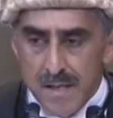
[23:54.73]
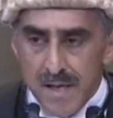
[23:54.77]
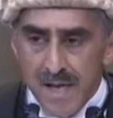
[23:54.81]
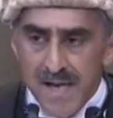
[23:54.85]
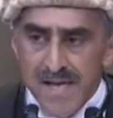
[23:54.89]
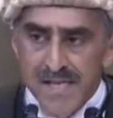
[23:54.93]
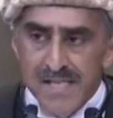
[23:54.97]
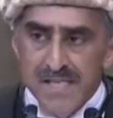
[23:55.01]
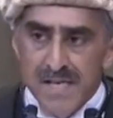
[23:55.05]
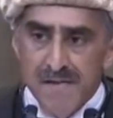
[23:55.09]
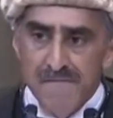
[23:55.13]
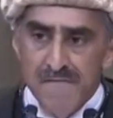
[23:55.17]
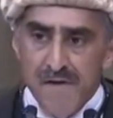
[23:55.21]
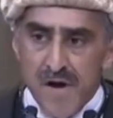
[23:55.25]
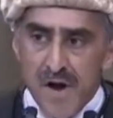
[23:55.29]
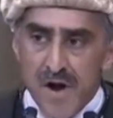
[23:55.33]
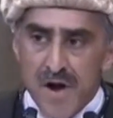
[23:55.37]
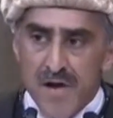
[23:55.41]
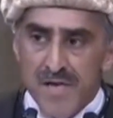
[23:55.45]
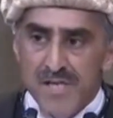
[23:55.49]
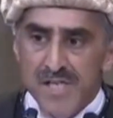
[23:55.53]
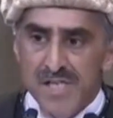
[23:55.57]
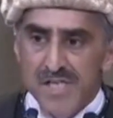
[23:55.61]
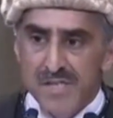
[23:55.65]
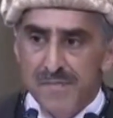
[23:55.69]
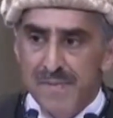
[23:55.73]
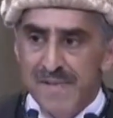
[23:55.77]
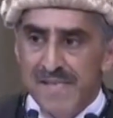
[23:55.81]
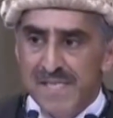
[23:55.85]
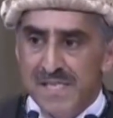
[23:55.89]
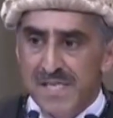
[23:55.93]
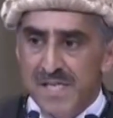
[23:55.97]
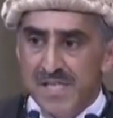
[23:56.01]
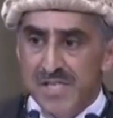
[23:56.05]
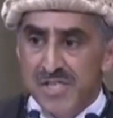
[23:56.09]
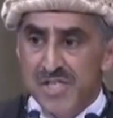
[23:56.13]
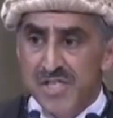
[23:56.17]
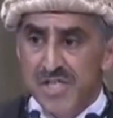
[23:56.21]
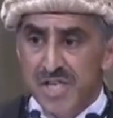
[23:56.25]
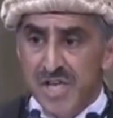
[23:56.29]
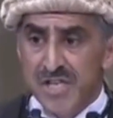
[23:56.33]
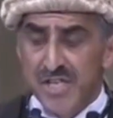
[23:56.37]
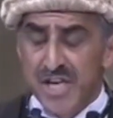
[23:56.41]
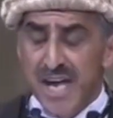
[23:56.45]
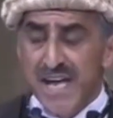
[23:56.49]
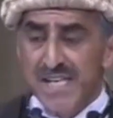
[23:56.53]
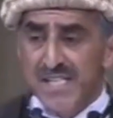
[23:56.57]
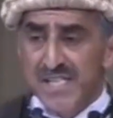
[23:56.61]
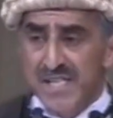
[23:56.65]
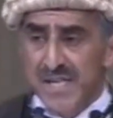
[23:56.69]
Insofar as it's been
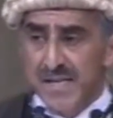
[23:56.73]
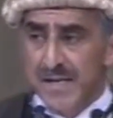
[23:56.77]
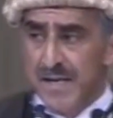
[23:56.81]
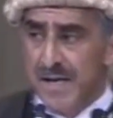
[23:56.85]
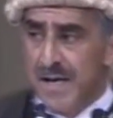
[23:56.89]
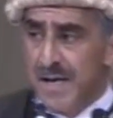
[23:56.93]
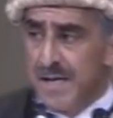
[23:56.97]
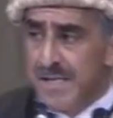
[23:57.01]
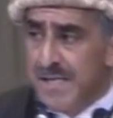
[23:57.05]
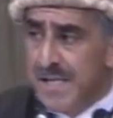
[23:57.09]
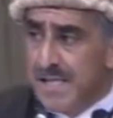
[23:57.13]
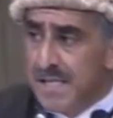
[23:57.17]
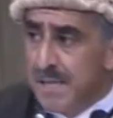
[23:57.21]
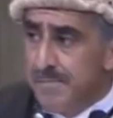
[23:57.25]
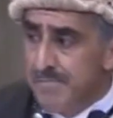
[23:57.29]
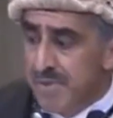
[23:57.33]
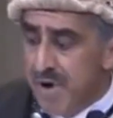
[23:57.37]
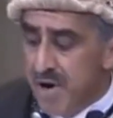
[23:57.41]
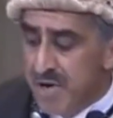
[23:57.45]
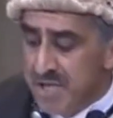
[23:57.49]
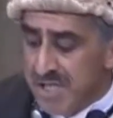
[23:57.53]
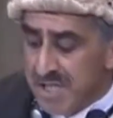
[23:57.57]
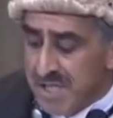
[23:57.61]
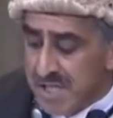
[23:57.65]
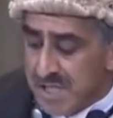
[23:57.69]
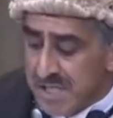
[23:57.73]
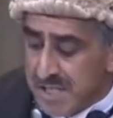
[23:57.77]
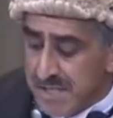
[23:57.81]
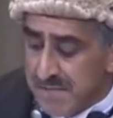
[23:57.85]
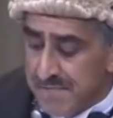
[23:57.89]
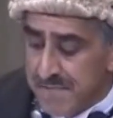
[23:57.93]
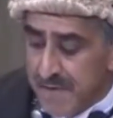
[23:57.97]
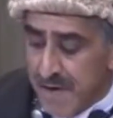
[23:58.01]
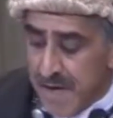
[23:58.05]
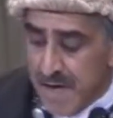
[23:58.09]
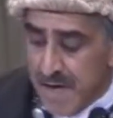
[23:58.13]
suggested that the process